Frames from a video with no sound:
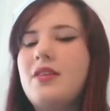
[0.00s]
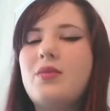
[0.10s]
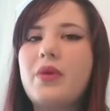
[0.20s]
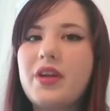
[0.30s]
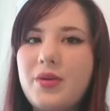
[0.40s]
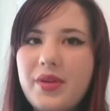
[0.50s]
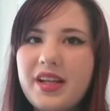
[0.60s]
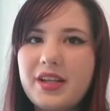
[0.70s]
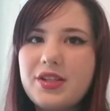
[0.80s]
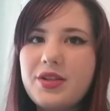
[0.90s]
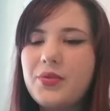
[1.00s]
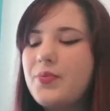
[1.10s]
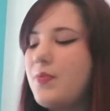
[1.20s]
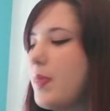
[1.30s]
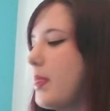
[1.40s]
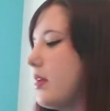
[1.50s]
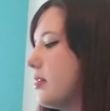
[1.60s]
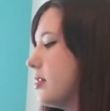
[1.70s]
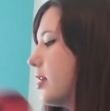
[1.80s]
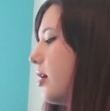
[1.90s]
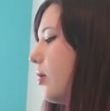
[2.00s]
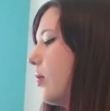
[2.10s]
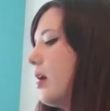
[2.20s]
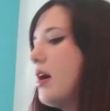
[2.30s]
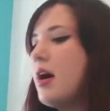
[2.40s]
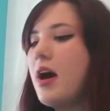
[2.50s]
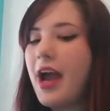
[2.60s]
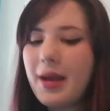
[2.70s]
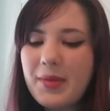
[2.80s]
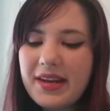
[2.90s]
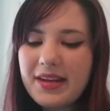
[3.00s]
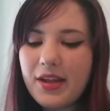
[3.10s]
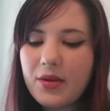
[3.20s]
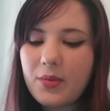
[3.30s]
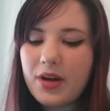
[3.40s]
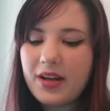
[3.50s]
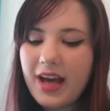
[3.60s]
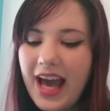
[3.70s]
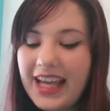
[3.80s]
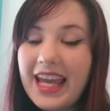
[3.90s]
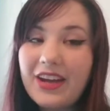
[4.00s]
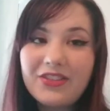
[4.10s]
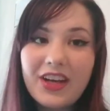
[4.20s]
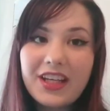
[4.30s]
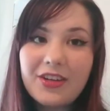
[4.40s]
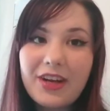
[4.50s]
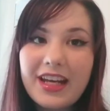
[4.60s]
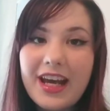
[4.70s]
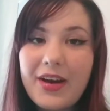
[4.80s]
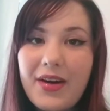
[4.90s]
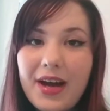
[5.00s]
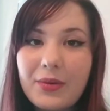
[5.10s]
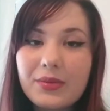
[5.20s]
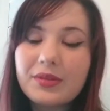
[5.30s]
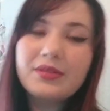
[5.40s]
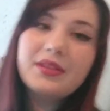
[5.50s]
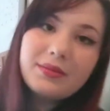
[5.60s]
where you need it to. So I made another one. I can't find it right now. I will